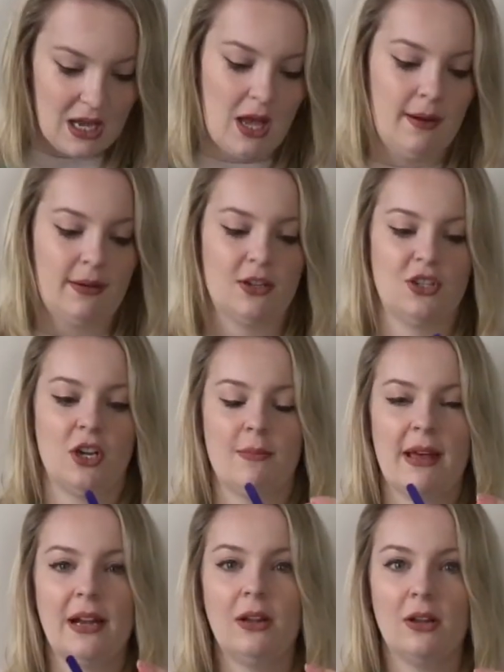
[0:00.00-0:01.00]
I'm going to show you
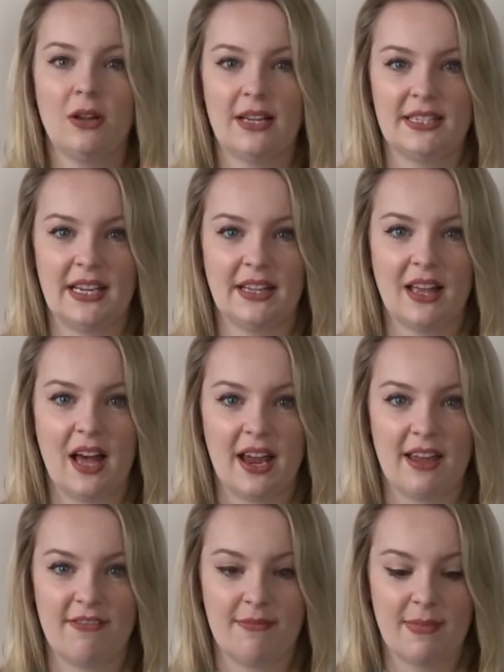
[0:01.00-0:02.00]
my little lolly stick that I
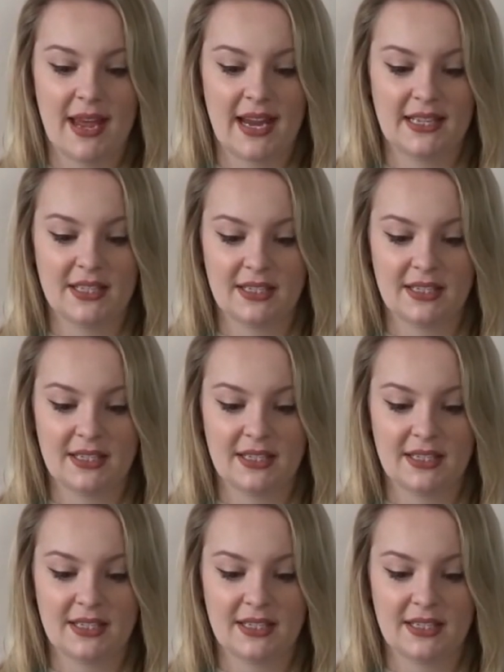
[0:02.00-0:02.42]
have made.